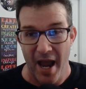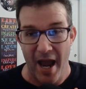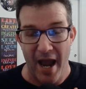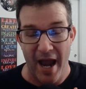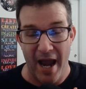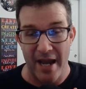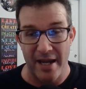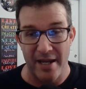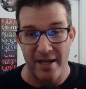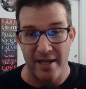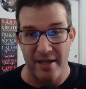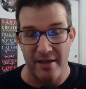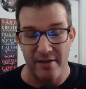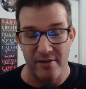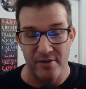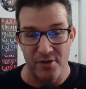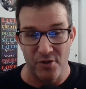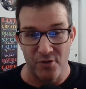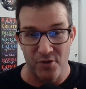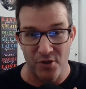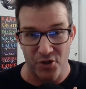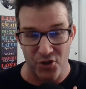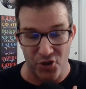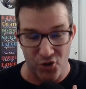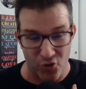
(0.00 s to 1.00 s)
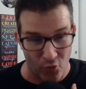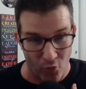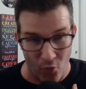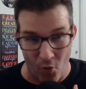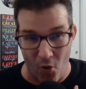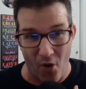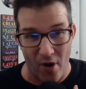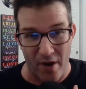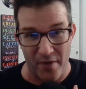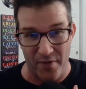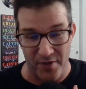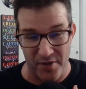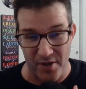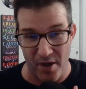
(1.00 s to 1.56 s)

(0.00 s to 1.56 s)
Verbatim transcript: and to destroy the